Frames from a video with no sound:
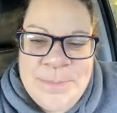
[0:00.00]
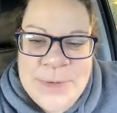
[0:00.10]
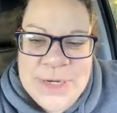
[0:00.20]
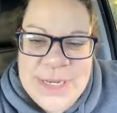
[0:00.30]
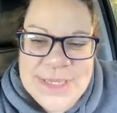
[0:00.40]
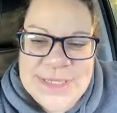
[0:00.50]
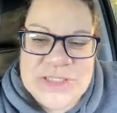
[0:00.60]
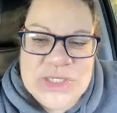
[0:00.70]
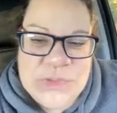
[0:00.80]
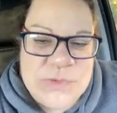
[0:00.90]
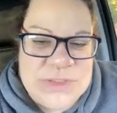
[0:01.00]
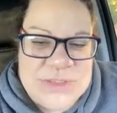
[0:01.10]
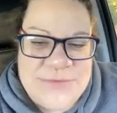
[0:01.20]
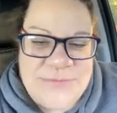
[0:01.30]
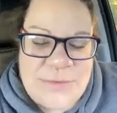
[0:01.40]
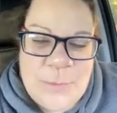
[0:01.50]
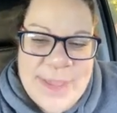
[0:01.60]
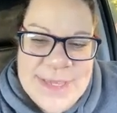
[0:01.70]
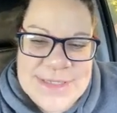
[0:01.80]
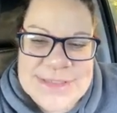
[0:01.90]
putting it to use in different
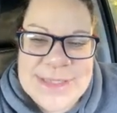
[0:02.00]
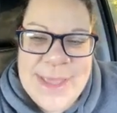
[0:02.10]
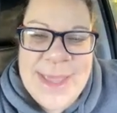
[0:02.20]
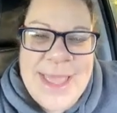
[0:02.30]
ways,